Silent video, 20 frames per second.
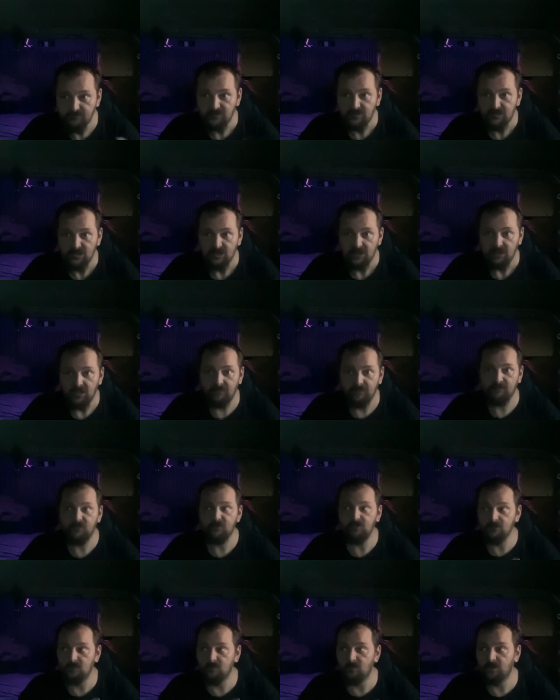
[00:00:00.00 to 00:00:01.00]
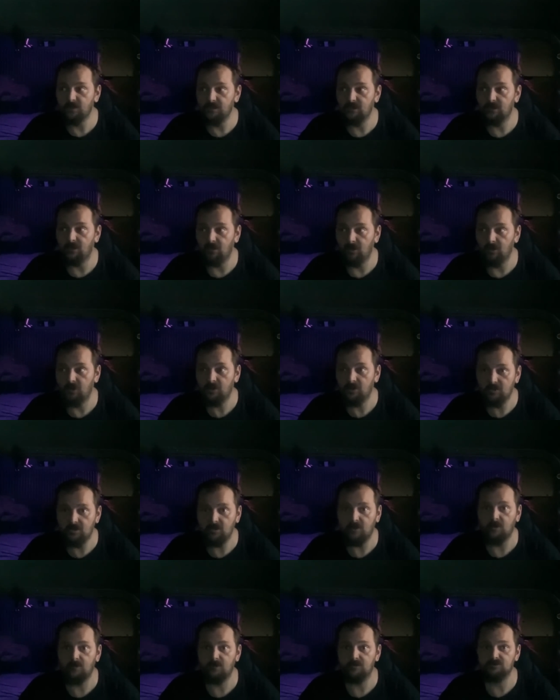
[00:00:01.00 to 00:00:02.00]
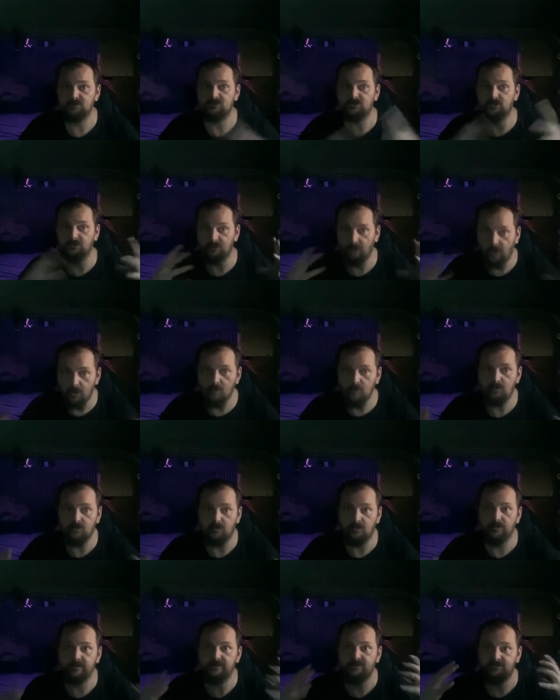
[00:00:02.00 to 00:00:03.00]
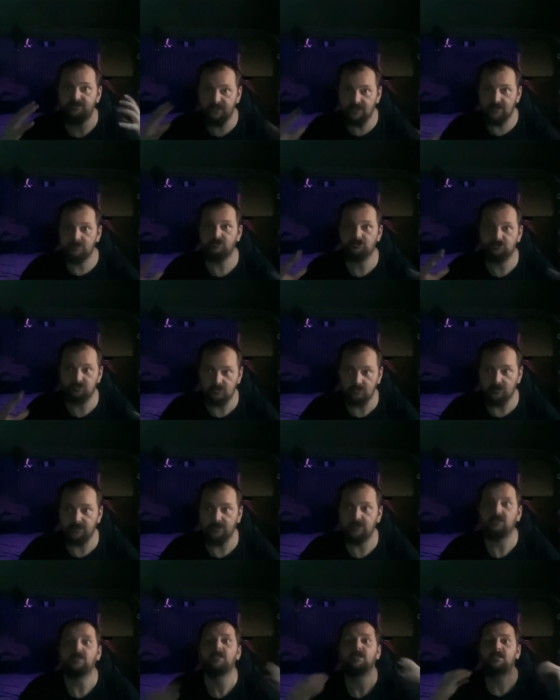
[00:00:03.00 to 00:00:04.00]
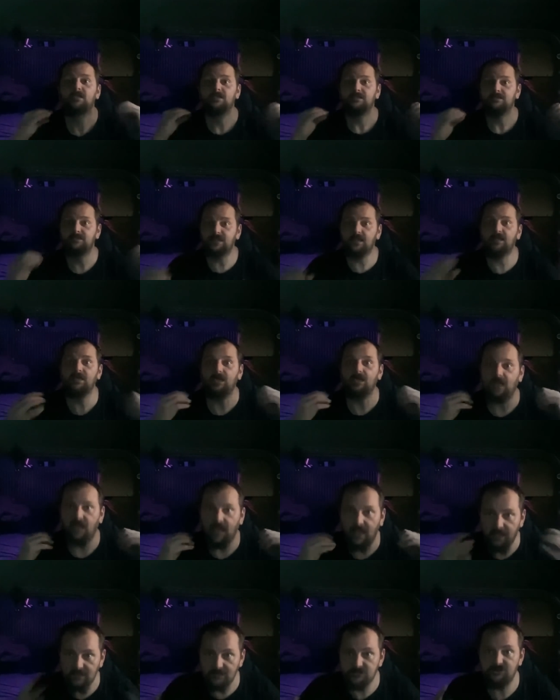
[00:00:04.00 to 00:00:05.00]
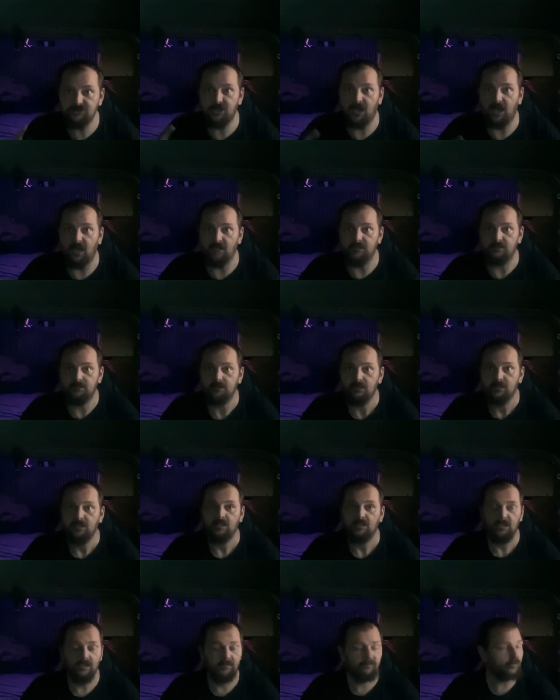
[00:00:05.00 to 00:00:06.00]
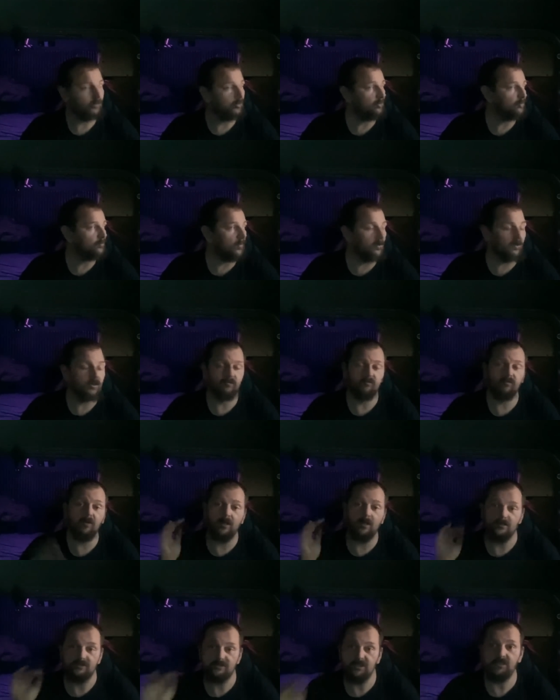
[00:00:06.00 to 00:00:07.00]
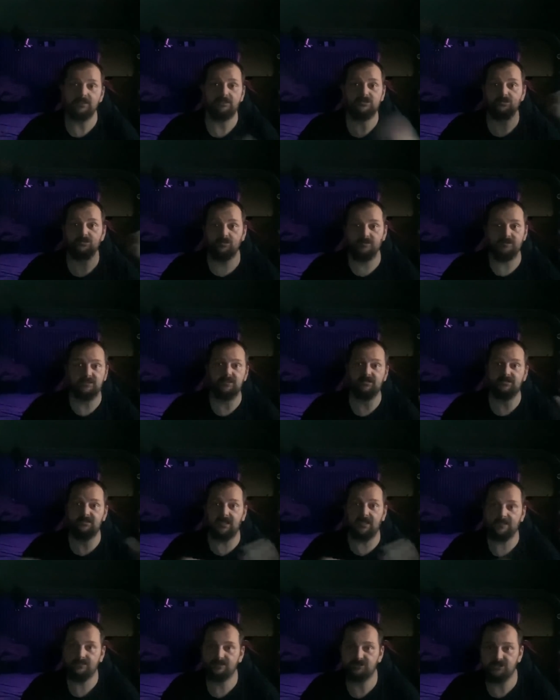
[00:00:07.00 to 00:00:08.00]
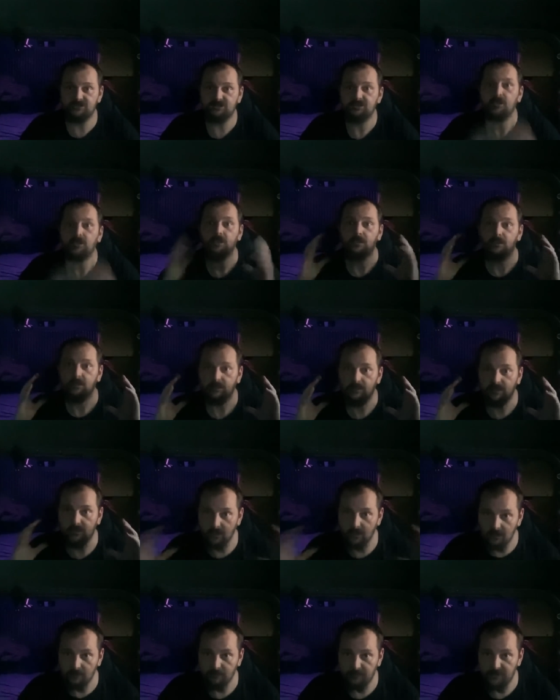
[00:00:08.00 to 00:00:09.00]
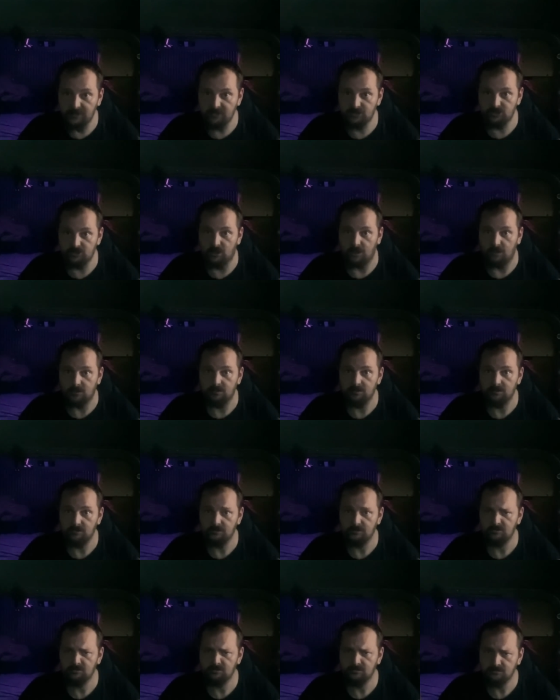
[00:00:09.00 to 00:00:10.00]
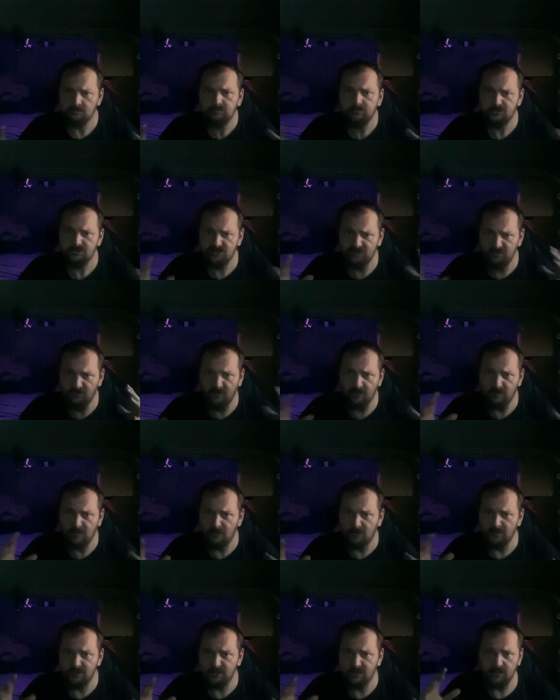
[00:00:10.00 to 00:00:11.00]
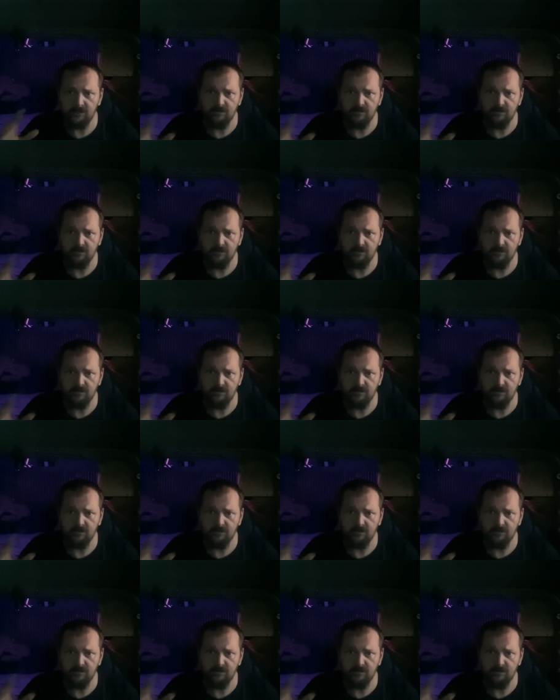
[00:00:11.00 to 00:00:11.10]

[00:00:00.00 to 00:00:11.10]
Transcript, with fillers: If you want to haul cars local in Detroit, get a hot shot. If you want to run Detroit to Texas, get a big truck. See where I'm going here?